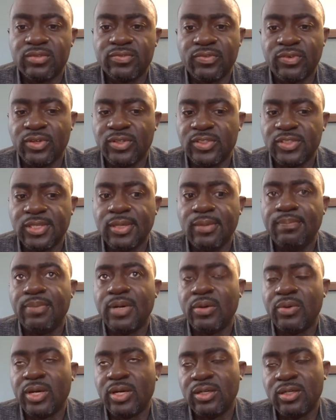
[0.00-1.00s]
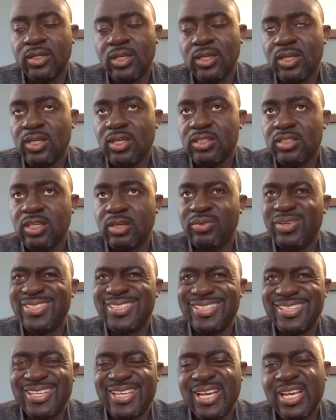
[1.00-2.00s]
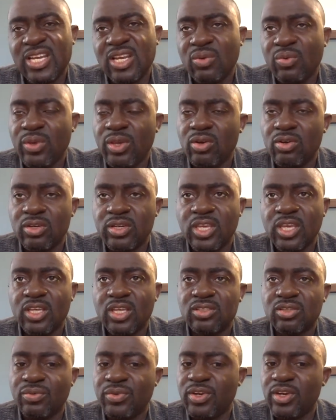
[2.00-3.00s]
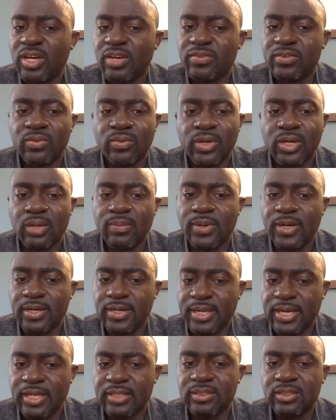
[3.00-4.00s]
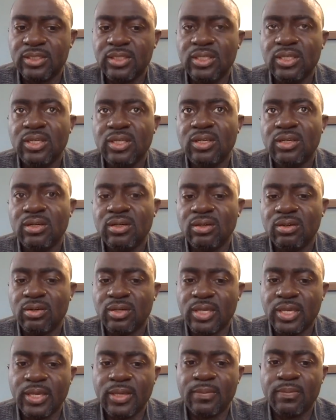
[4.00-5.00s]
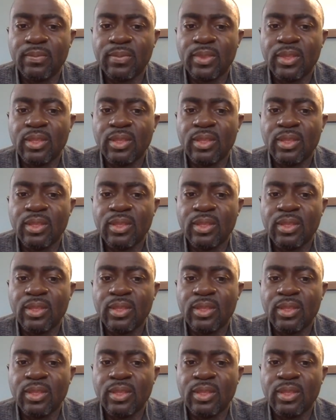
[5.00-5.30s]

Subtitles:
For the same power generation. Ghana, we okay, so we don't have to worry about that. Okay.